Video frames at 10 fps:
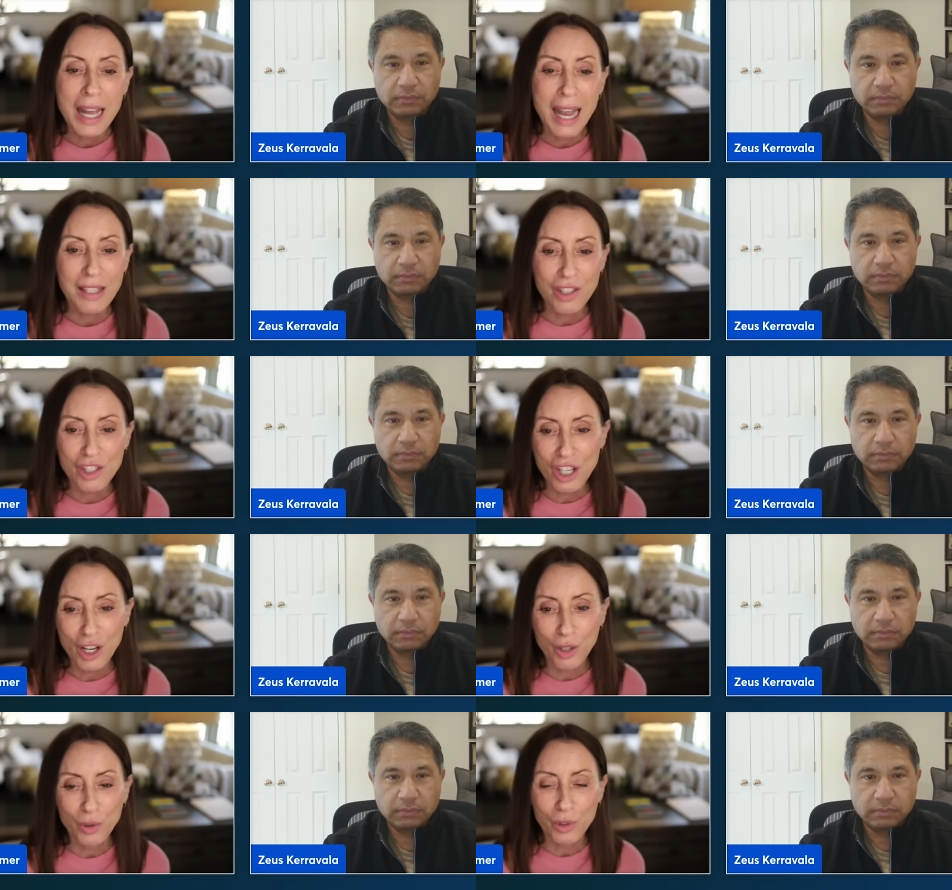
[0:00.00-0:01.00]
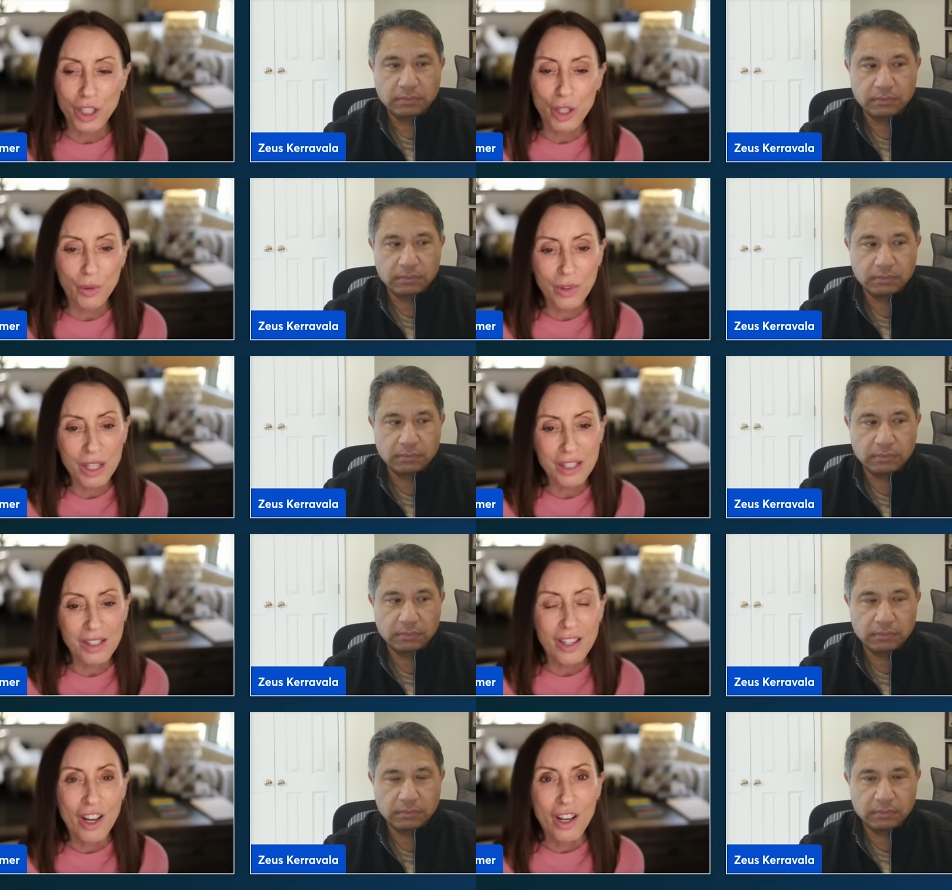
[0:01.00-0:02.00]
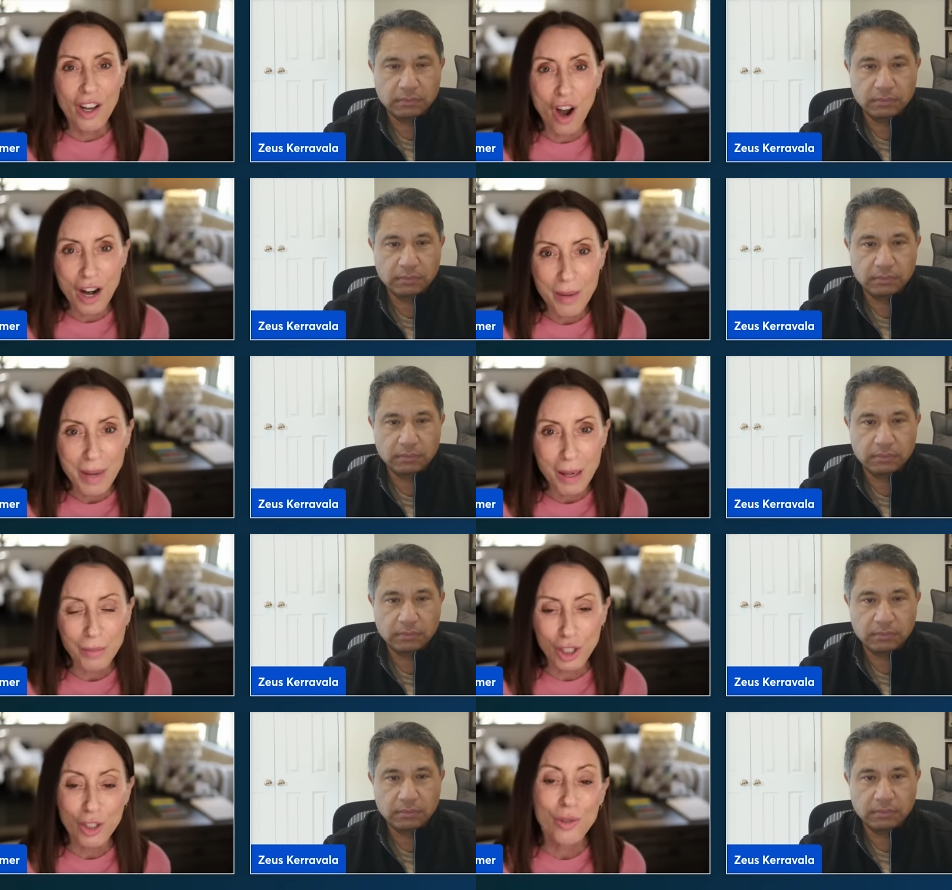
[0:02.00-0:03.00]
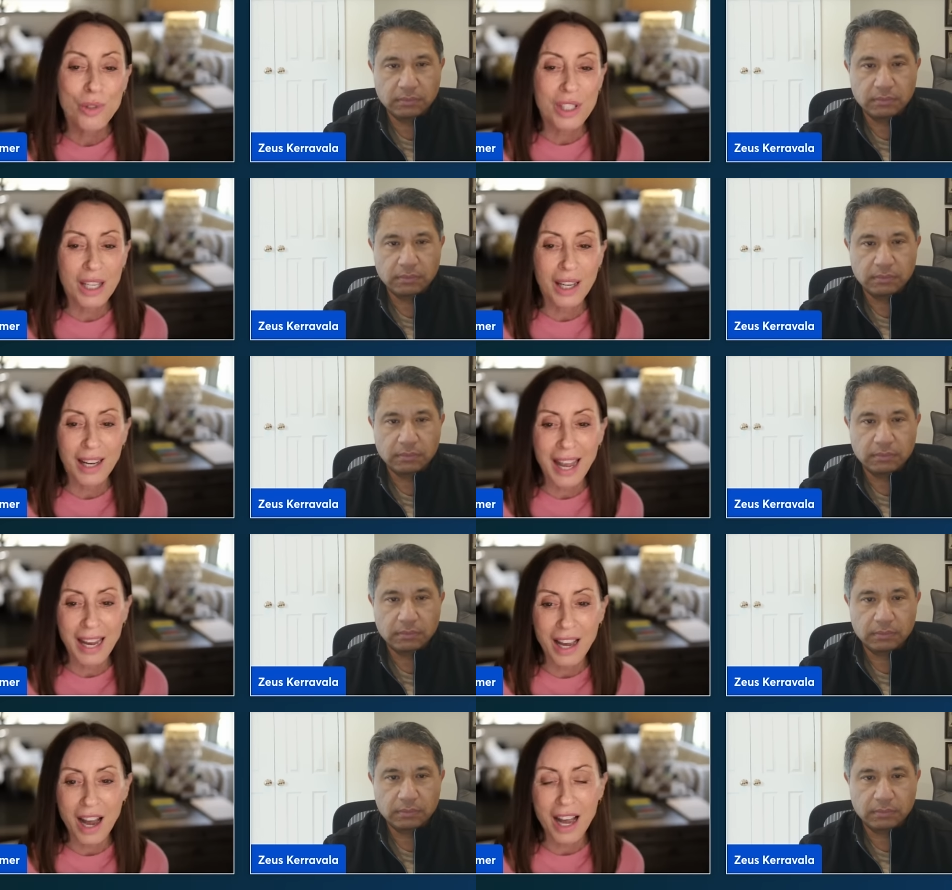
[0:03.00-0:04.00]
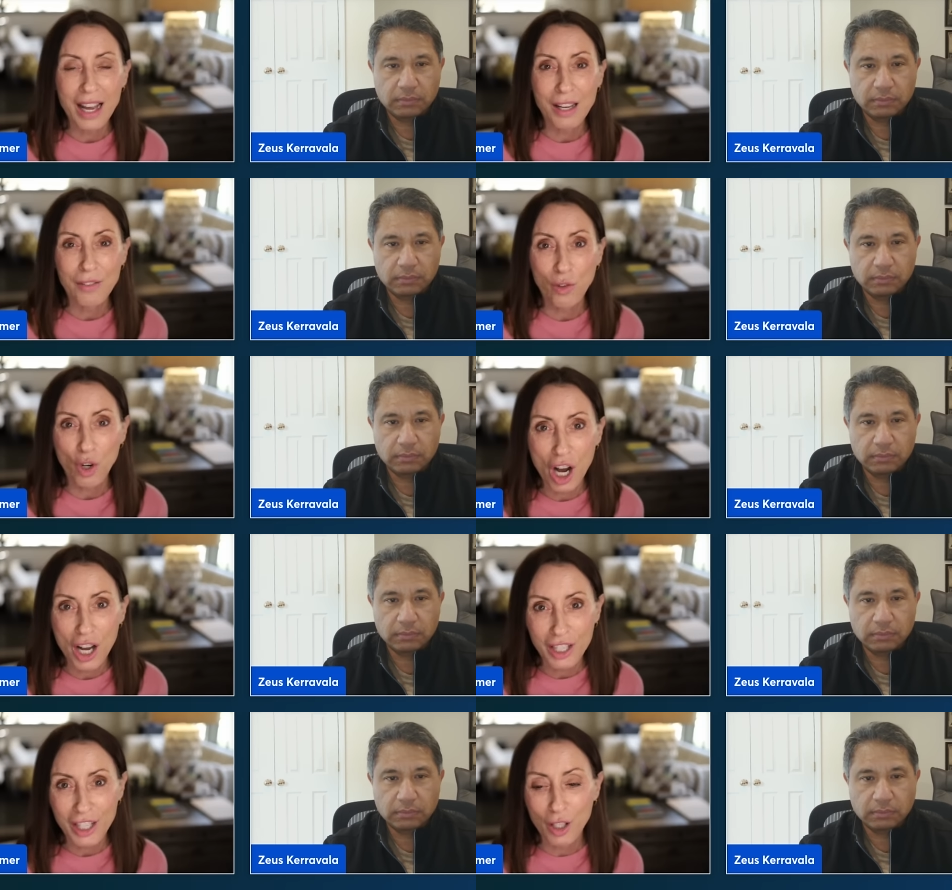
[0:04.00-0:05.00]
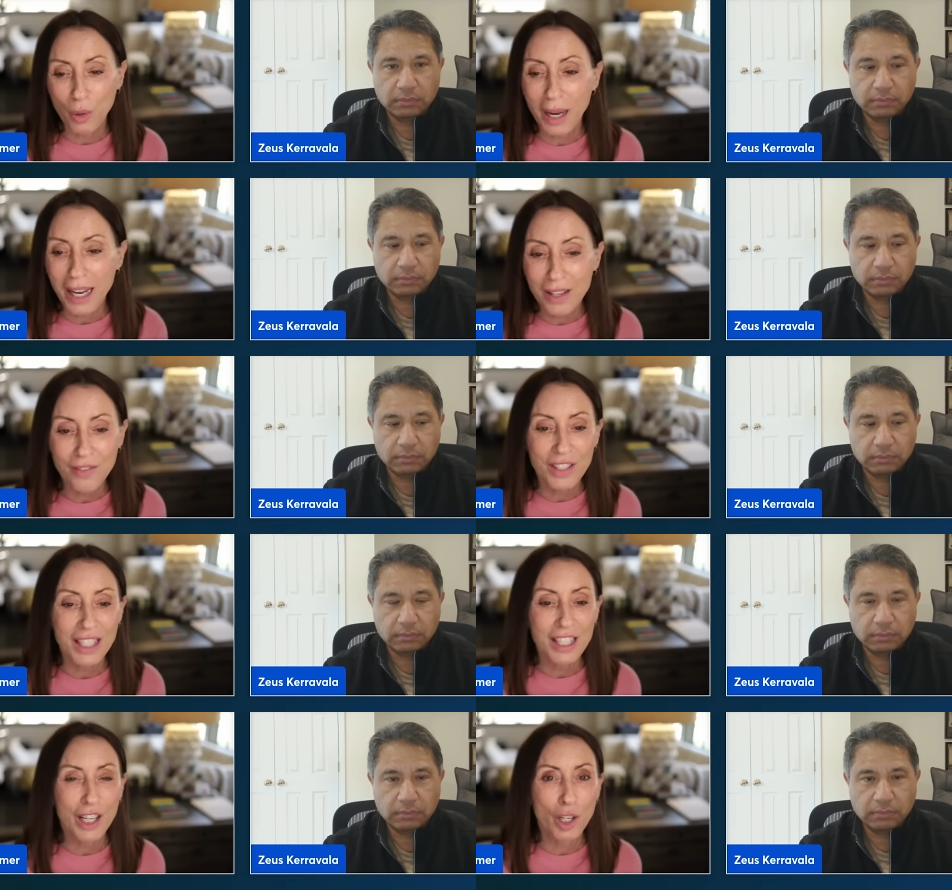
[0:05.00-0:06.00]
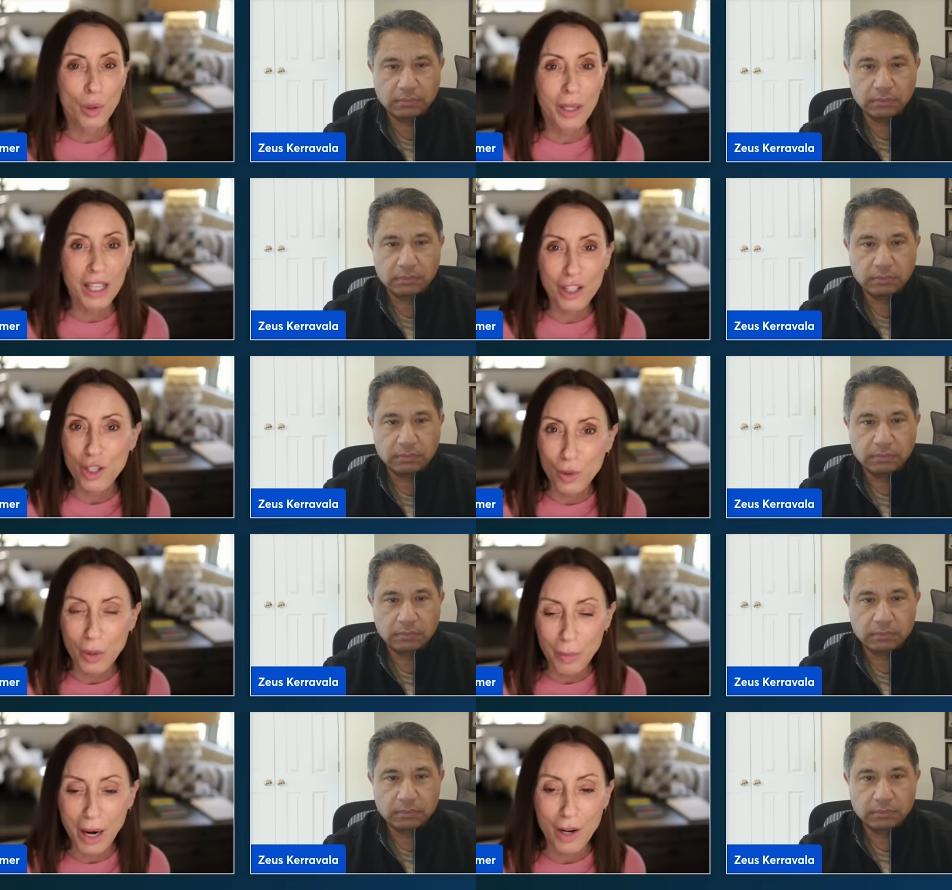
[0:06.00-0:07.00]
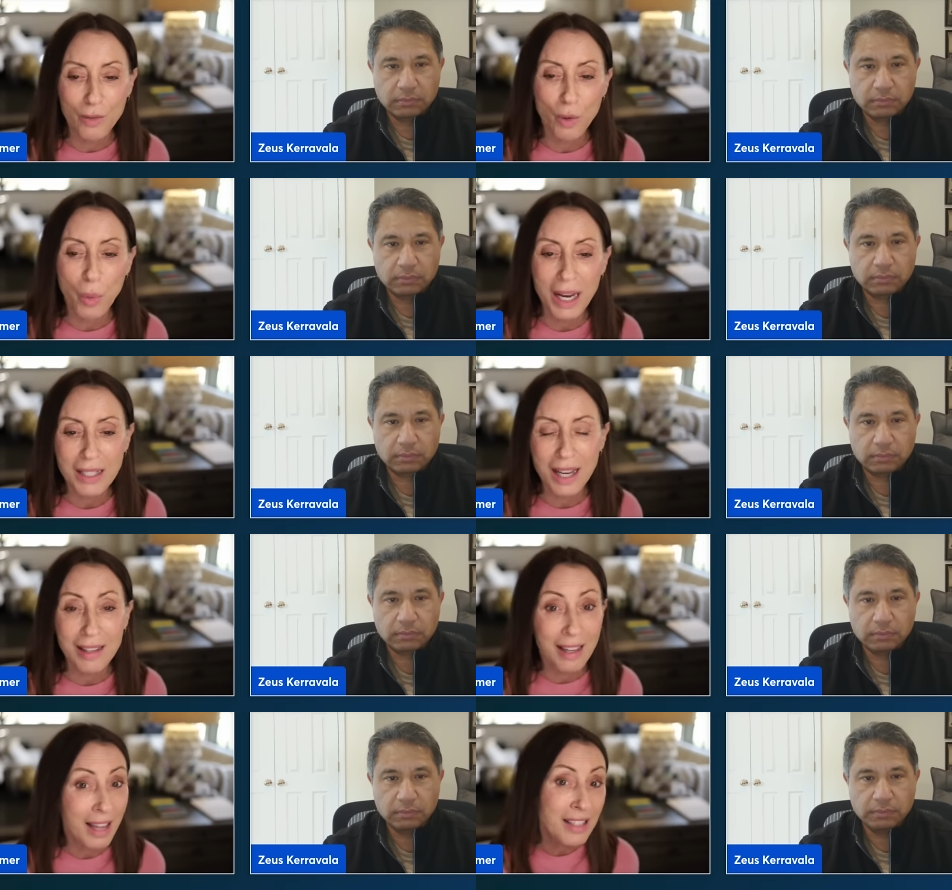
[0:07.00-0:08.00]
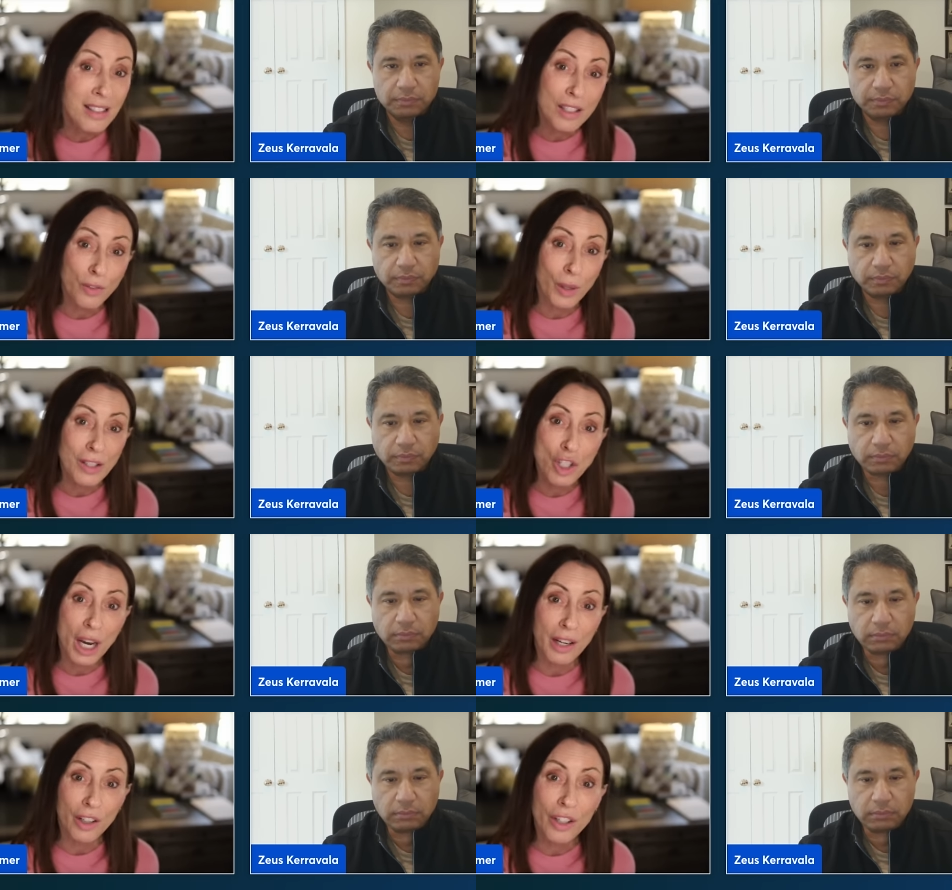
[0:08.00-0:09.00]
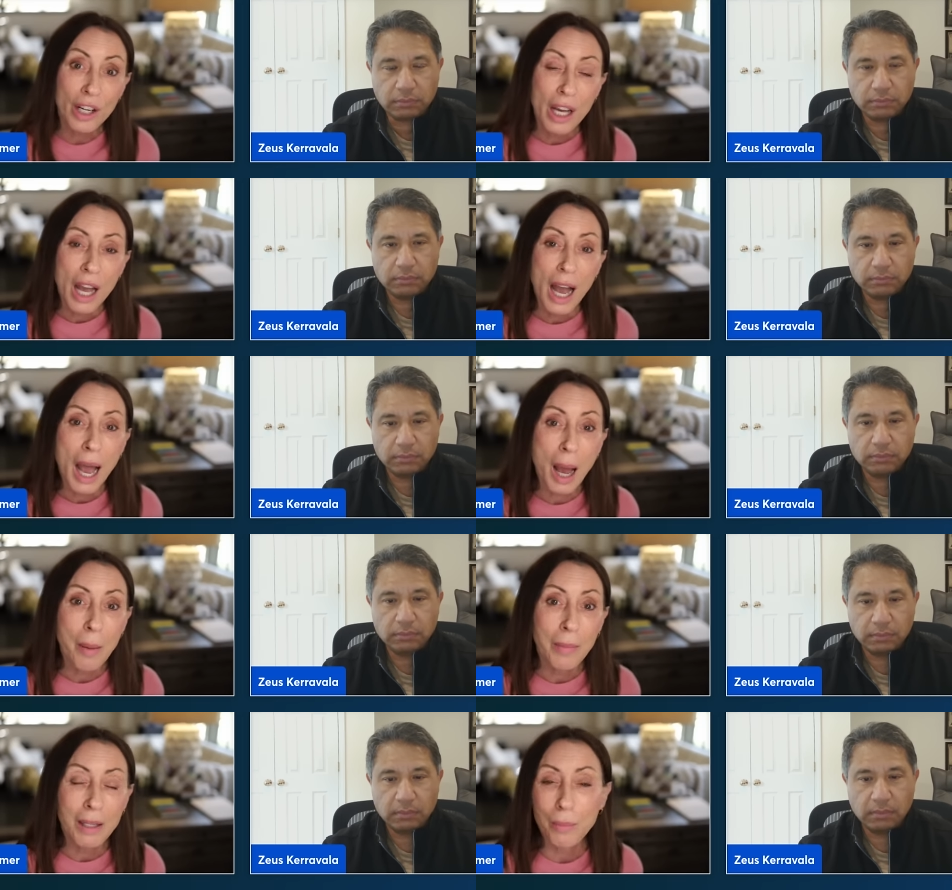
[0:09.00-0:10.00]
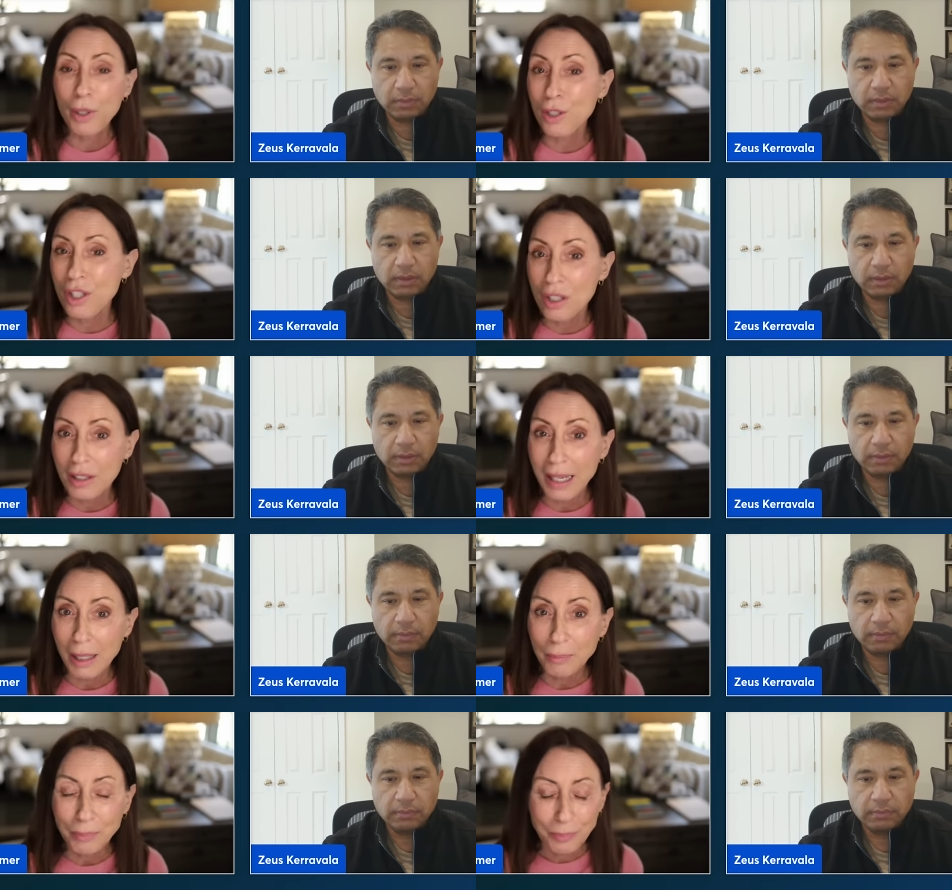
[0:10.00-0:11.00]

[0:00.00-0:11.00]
Speaker 1: And so, you know, this R M M using A I for audio and video in new and powerful ways, I think that's a differentiator. Um, and personally,